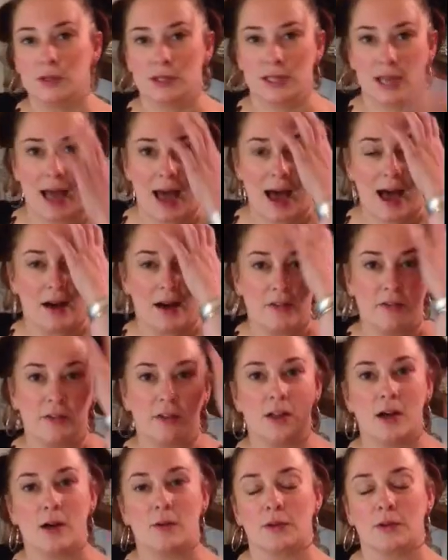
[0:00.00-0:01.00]
to have
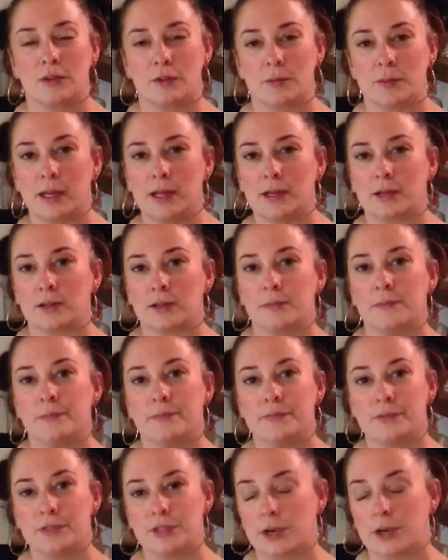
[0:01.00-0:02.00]
along with your blender.
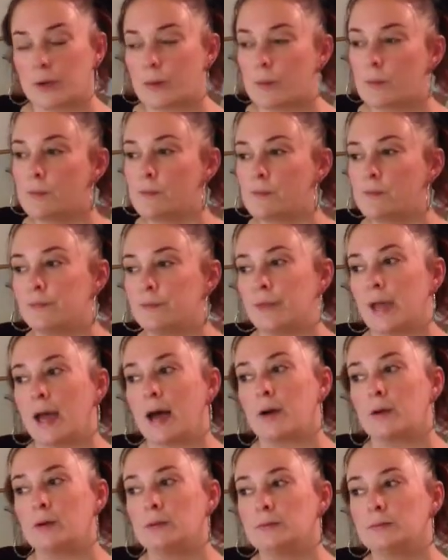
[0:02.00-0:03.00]
So
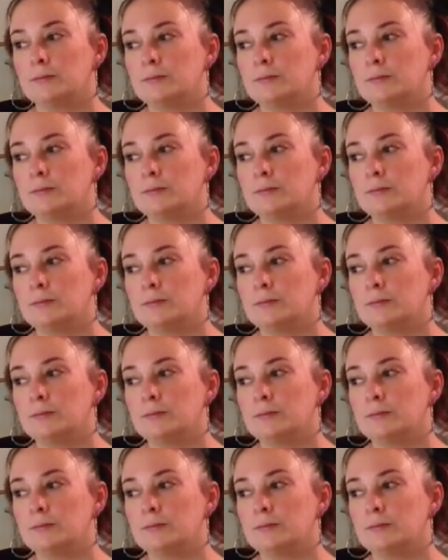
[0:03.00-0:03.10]
now,